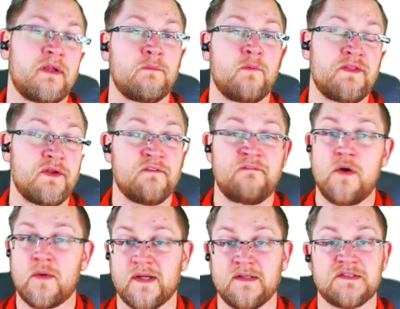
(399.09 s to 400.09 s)
with your
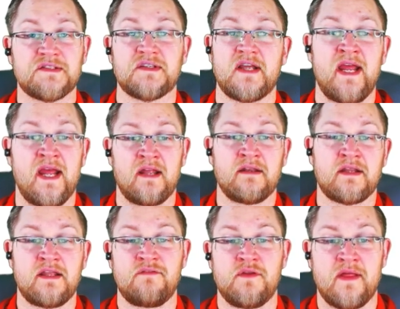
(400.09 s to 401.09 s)
focus and
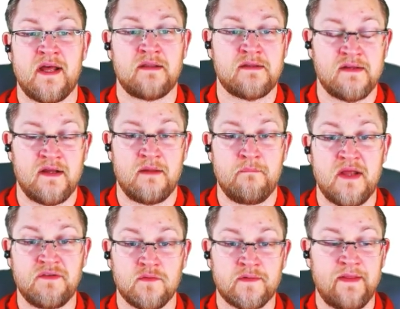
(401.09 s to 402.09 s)
give you that
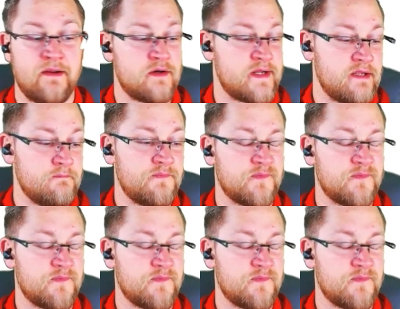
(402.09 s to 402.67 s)
mental clarity,